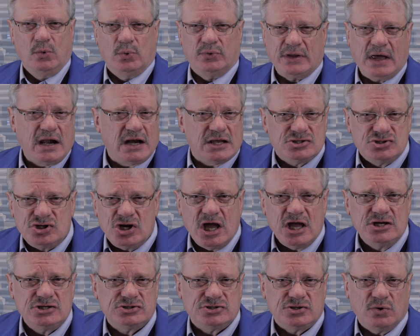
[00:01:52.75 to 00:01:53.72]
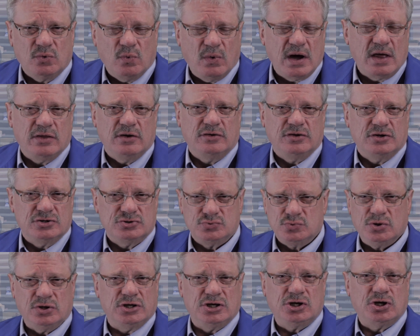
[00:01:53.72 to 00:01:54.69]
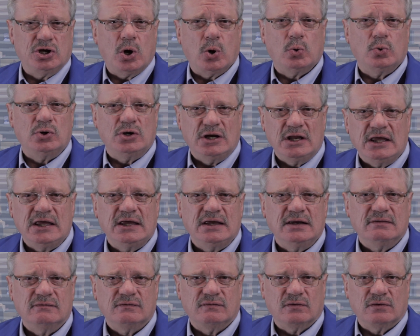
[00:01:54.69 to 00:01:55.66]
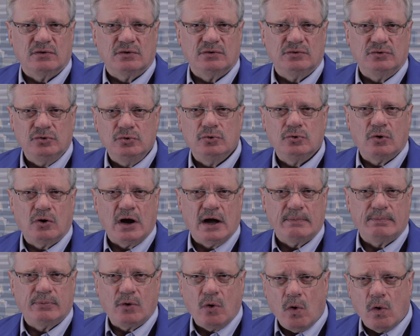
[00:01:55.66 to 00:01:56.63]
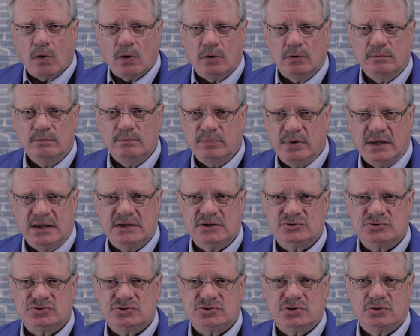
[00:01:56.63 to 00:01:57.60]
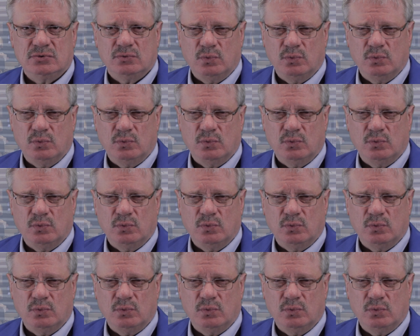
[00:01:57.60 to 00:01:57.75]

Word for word: Without a change in the weather, there's really no need for new crop corn, beans,